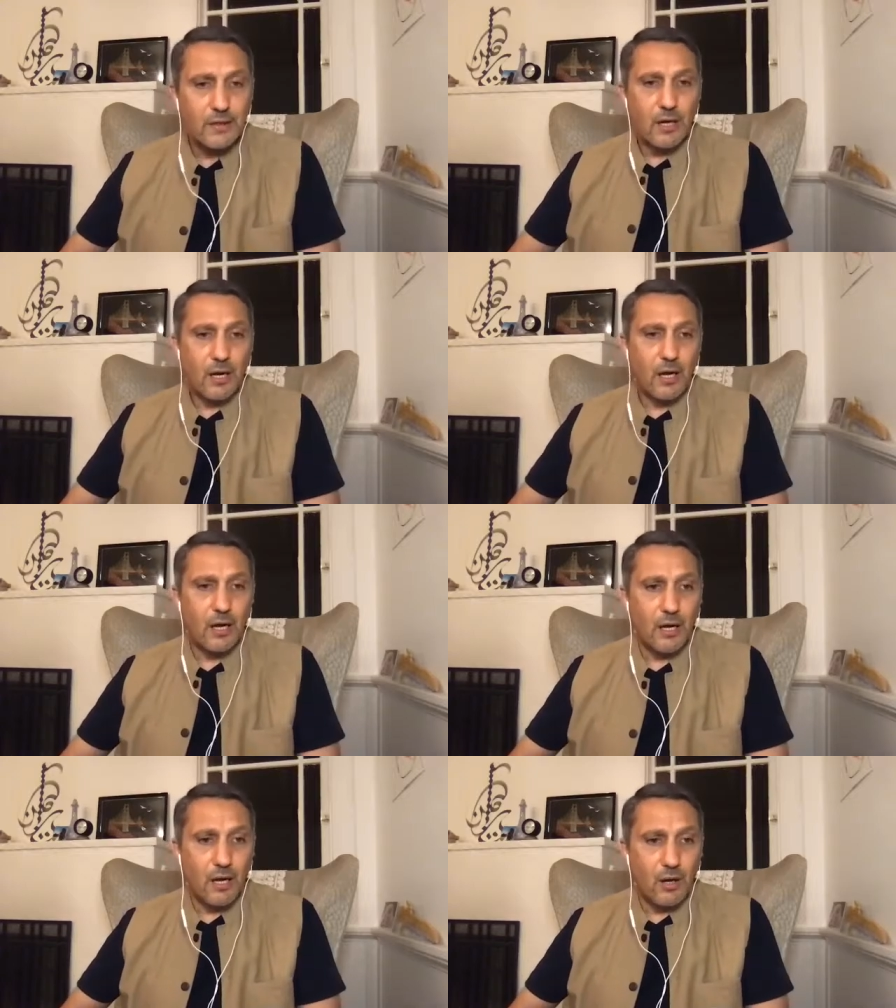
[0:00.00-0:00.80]

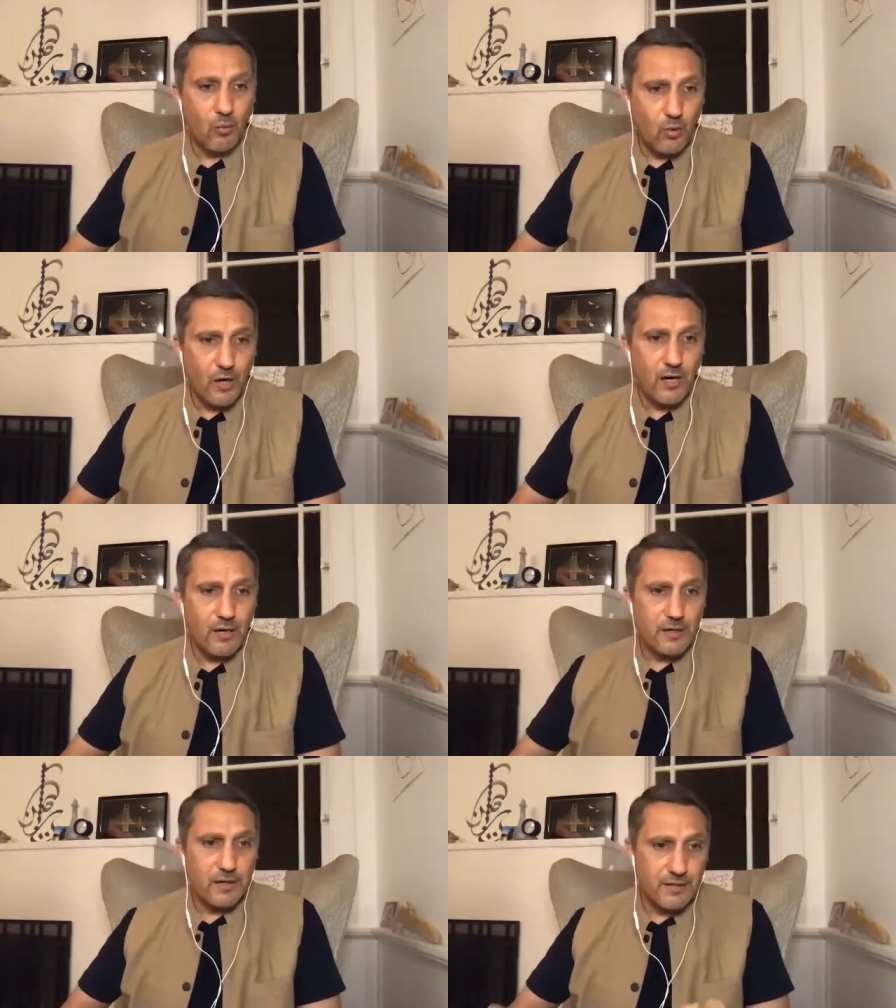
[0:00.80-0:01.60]

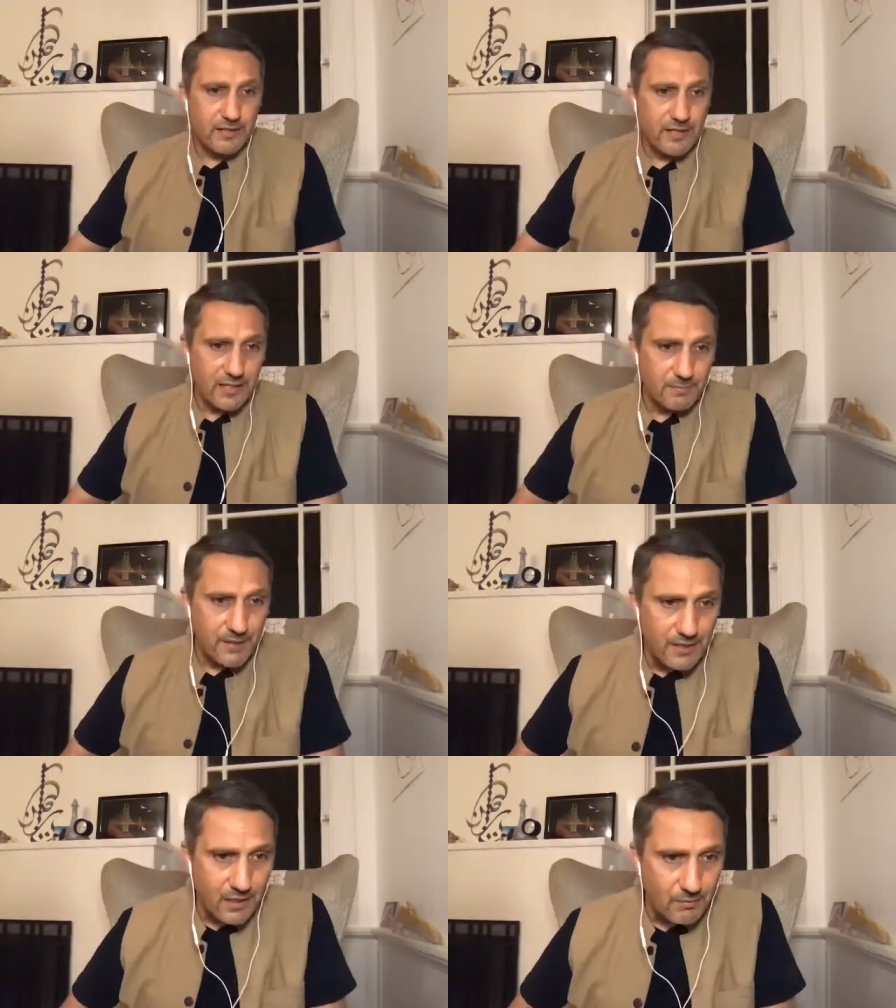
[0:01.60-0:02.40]
where this has
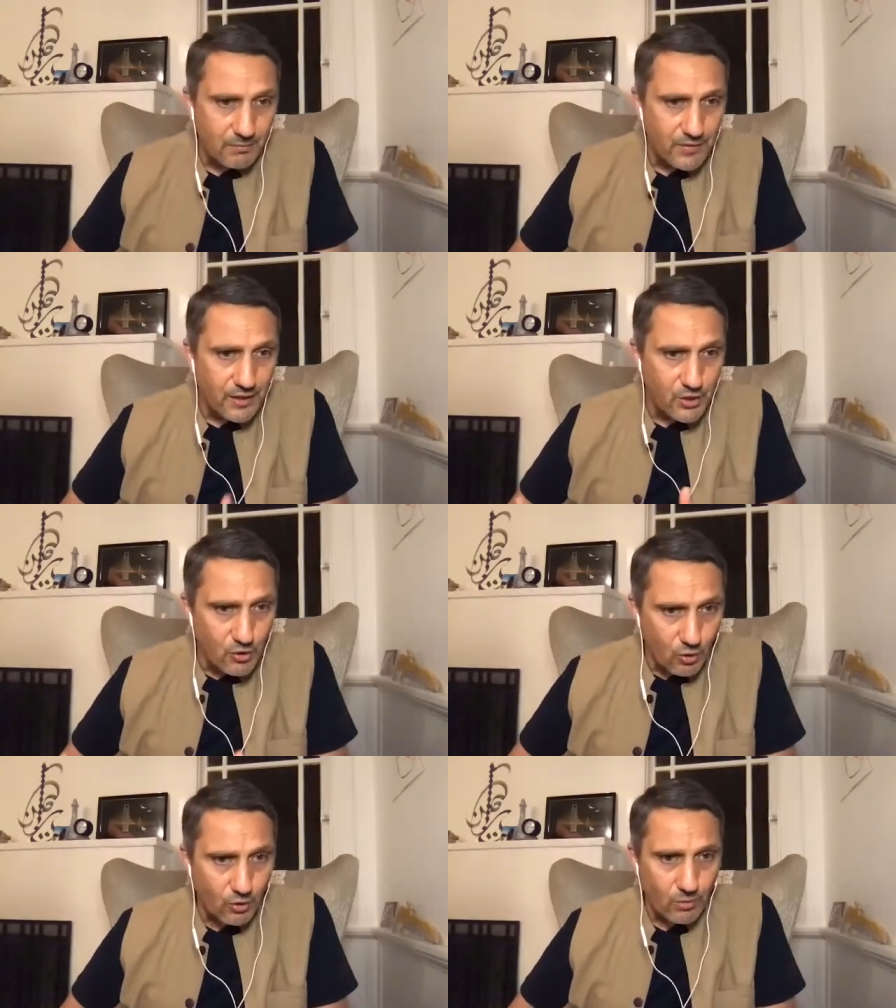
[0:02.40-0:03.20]
become the
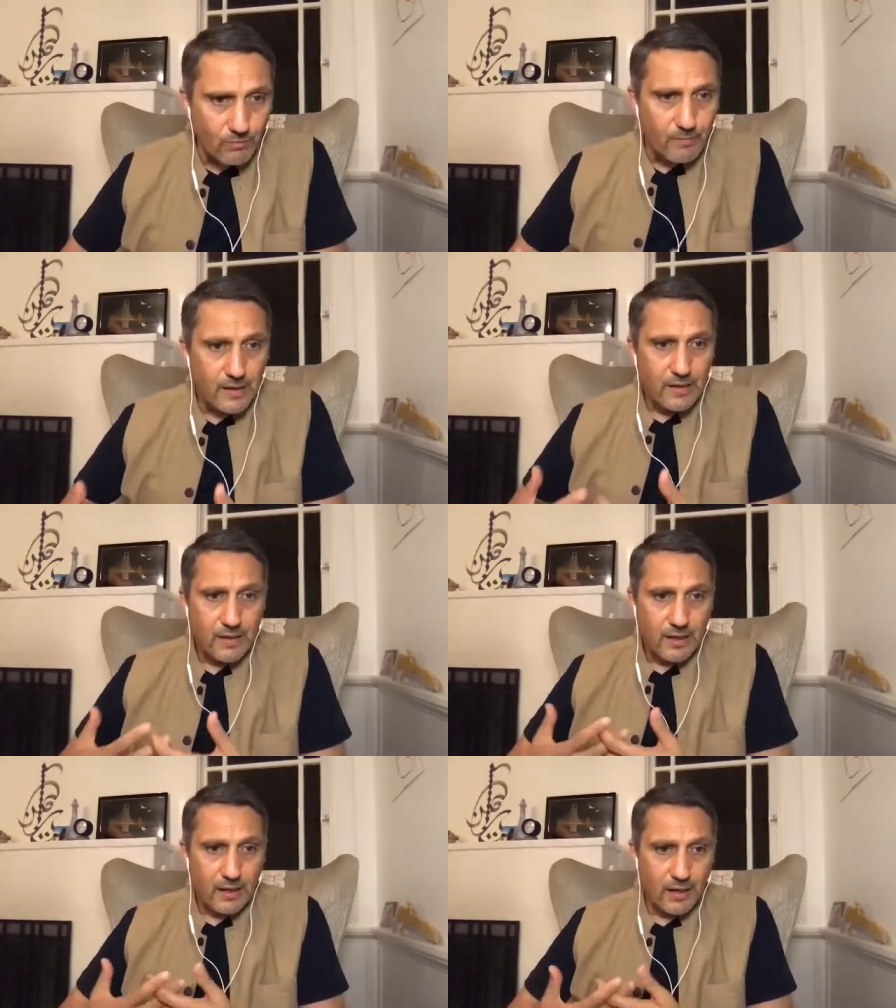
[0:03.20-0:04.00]
norm
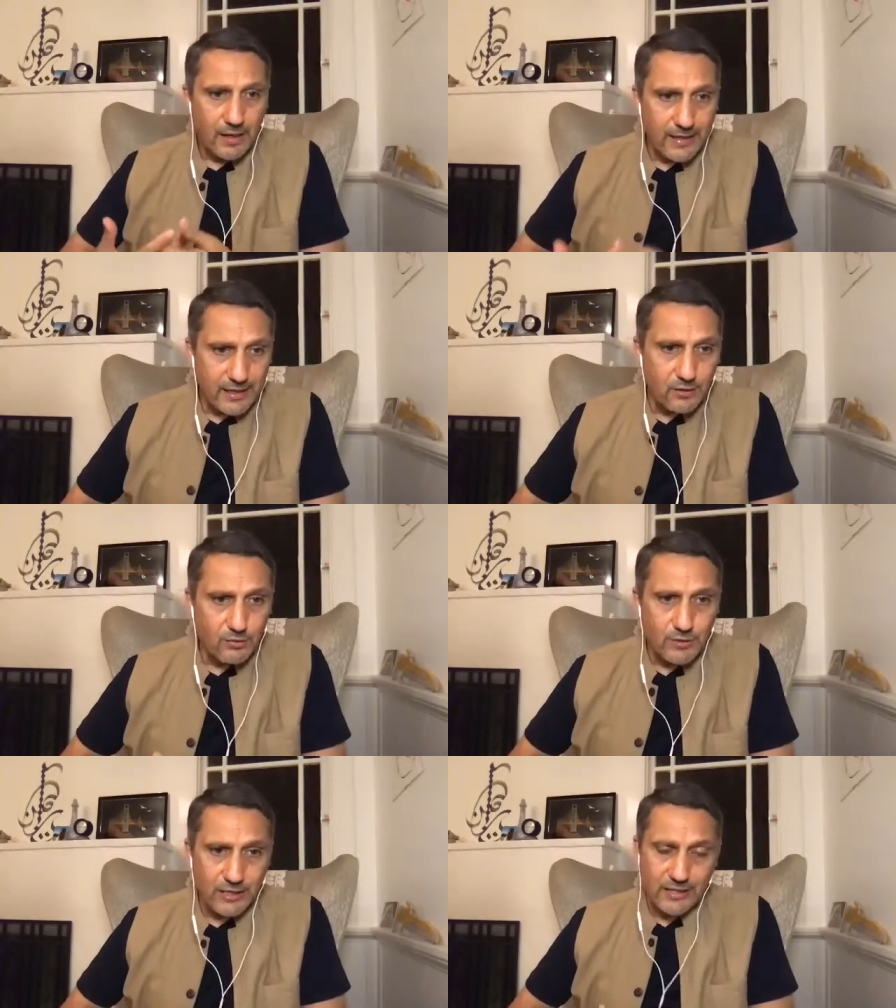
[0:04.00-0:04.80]
in
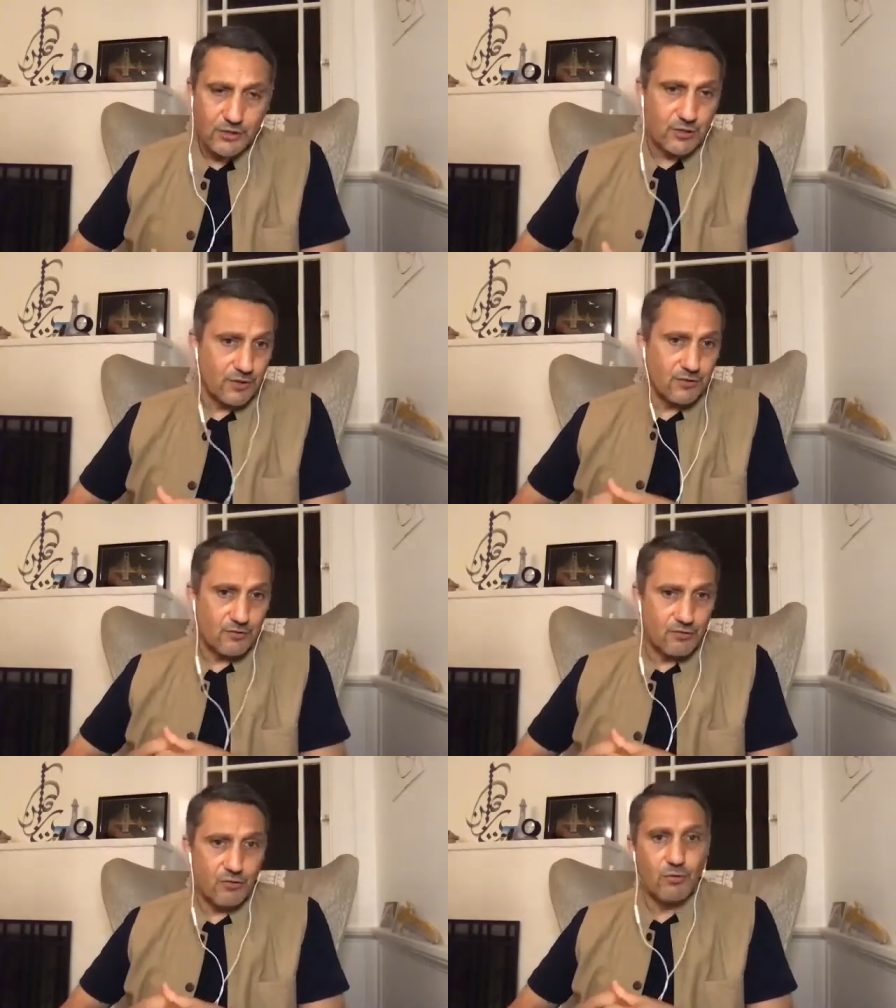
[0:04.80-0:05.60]

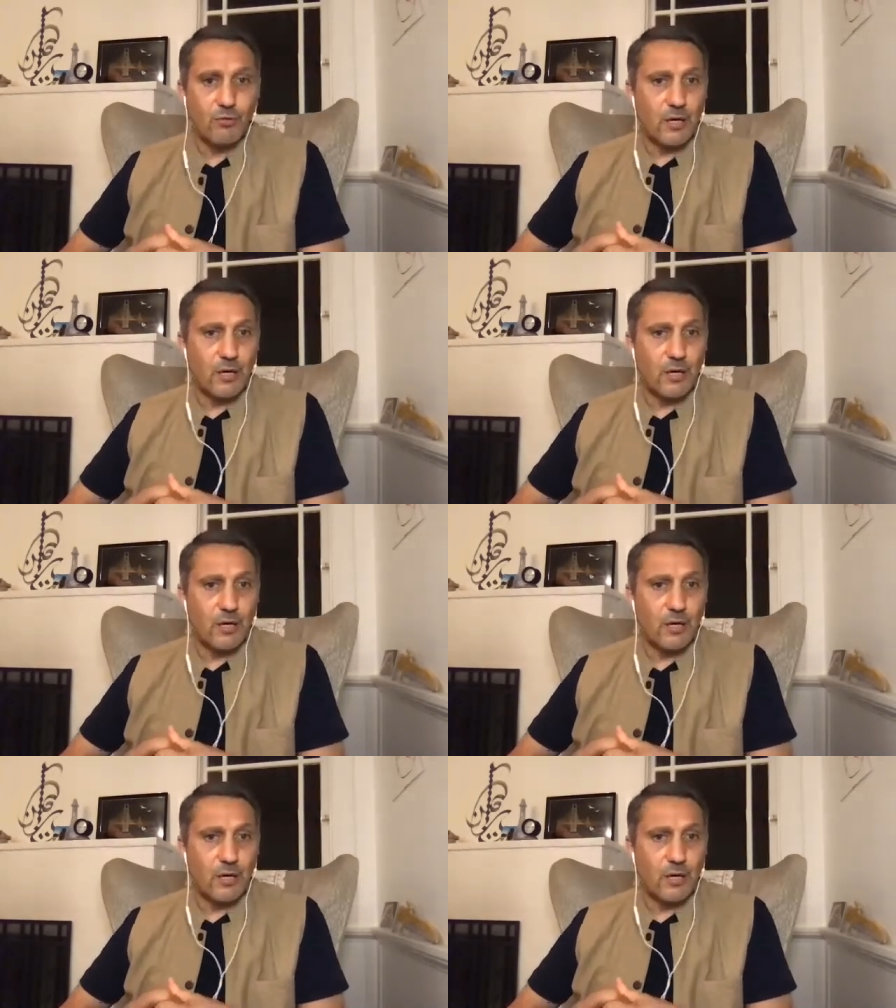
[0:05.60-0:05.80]
relations to